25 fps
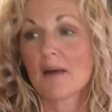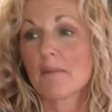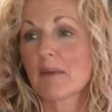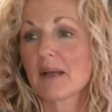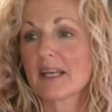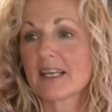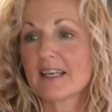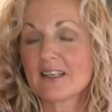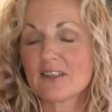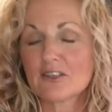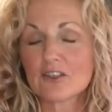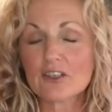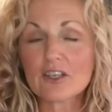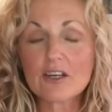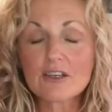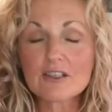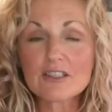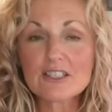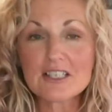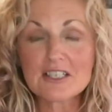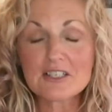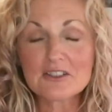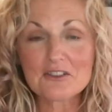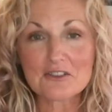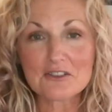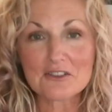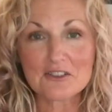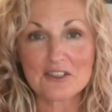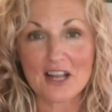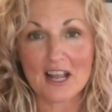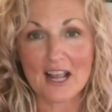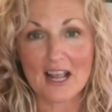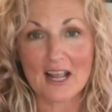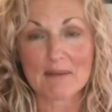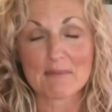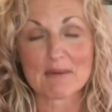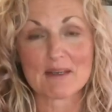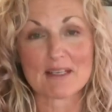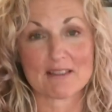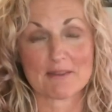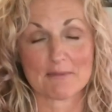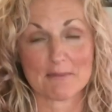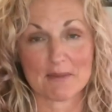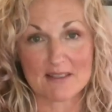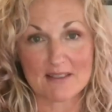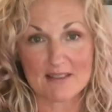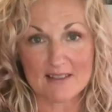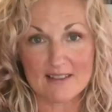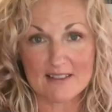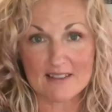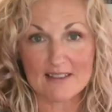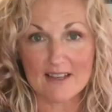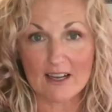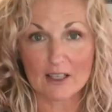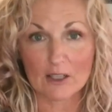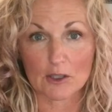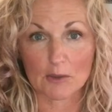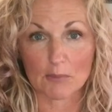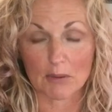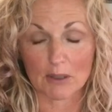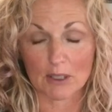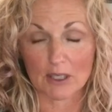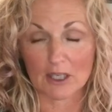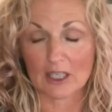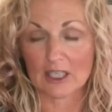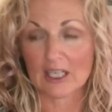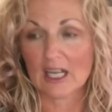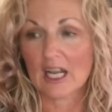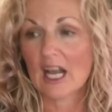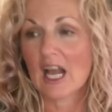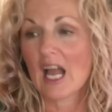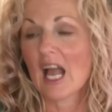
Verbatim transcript: My kindergarten teacher's name is Missus Steckelberg,